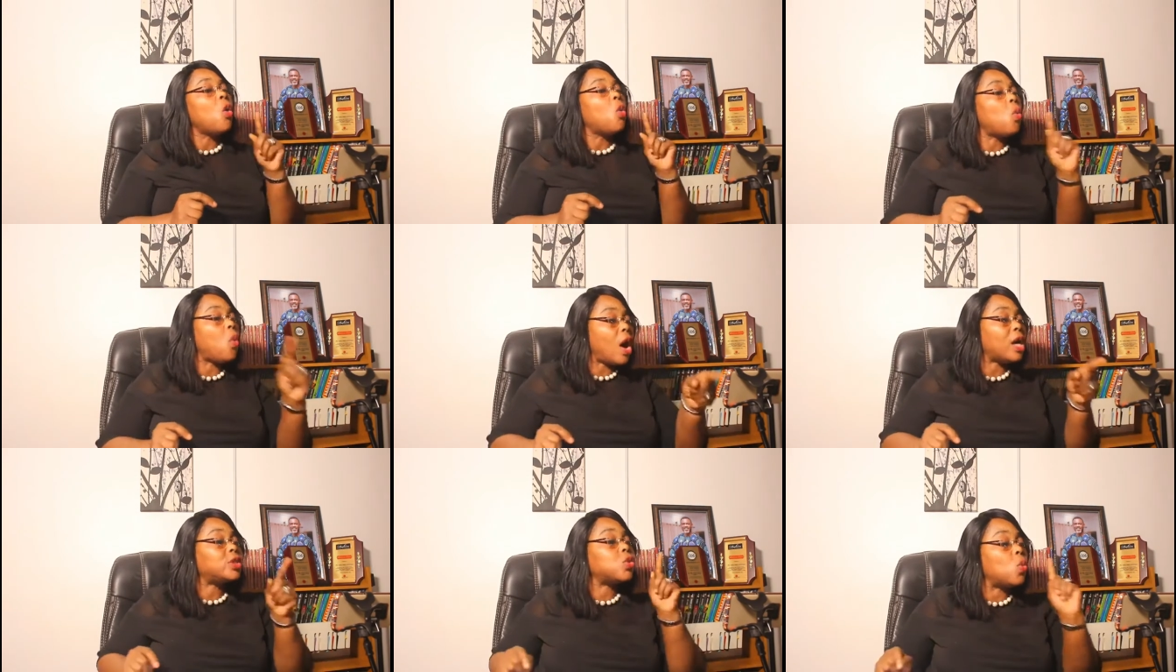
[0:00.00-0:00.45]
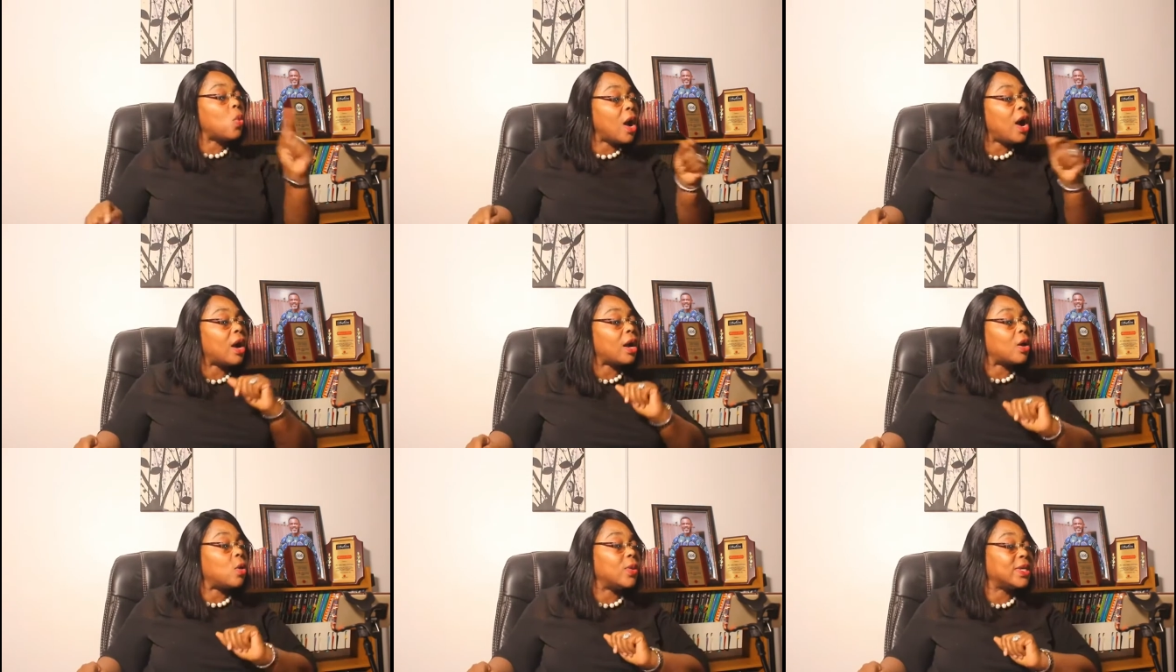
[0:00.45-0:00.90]
What
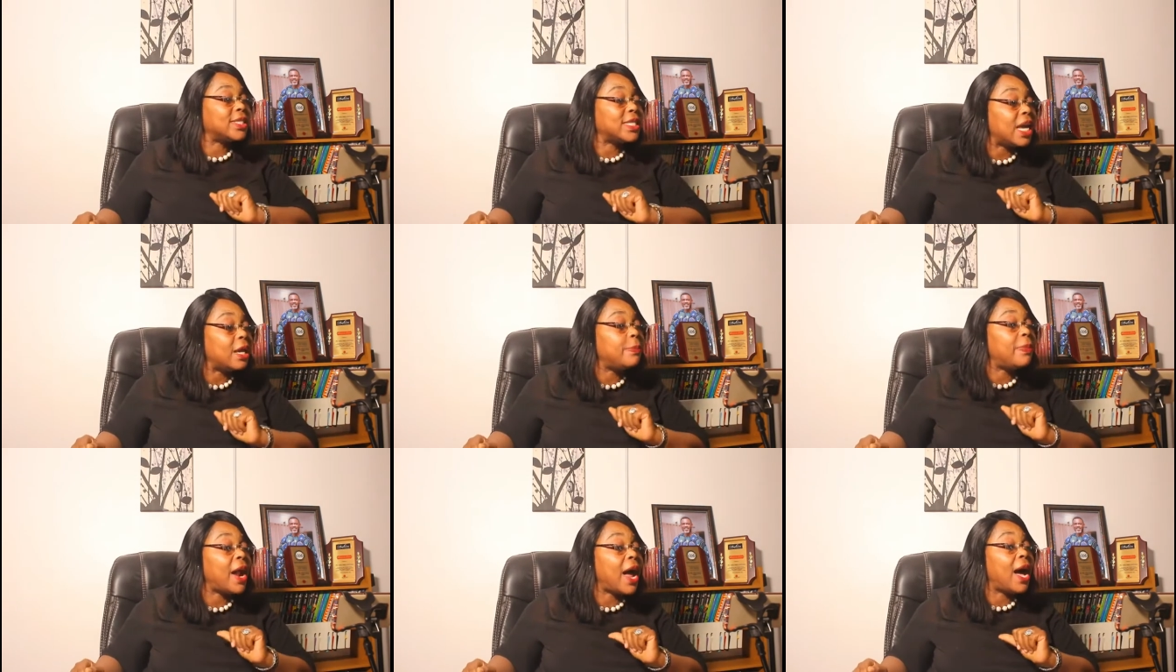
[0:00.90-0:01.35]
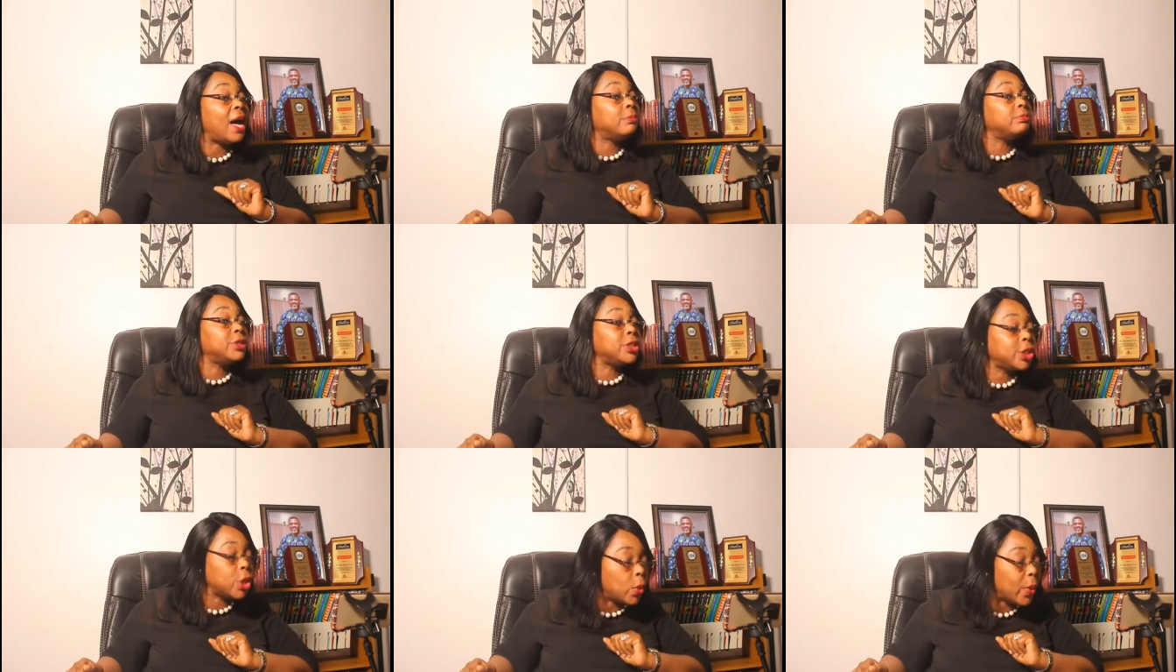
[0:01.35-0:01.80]
work was
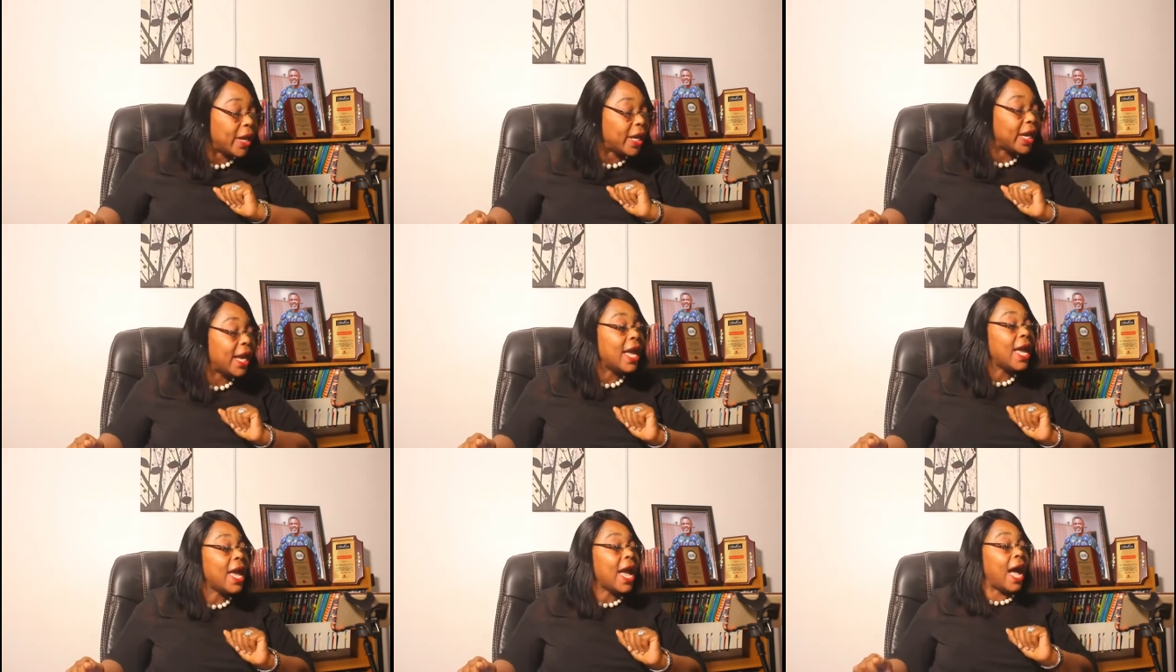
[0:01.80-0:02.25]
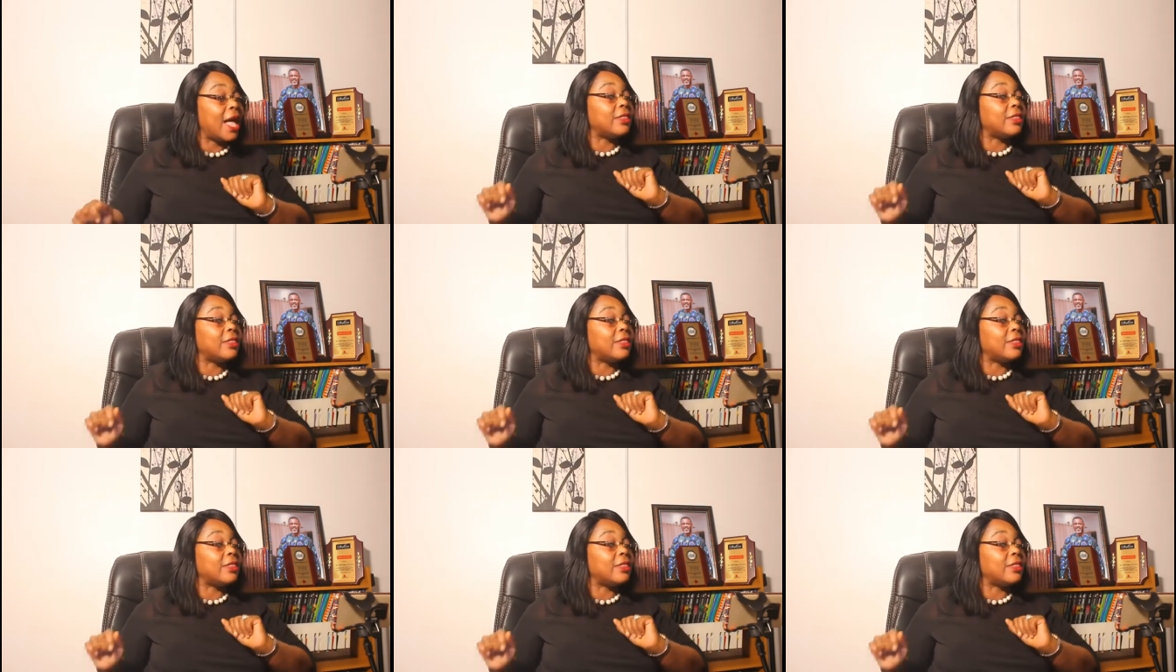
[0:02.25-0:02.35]
Abraham doing?